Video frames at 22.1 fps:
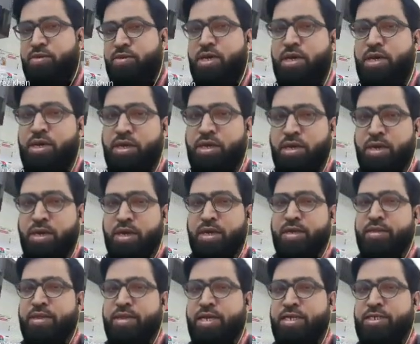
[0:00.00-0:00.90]
Okay.
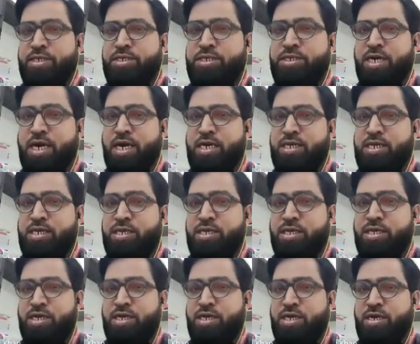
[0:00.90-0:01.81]
Then starts
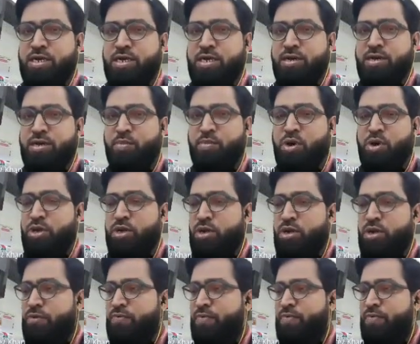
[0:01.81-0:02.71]
the
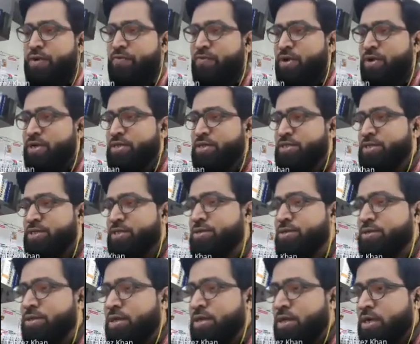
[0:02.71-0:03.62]
body of my
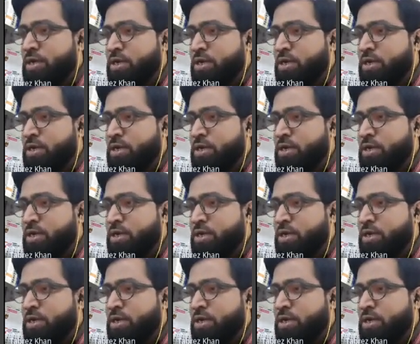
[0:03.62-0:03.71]
function.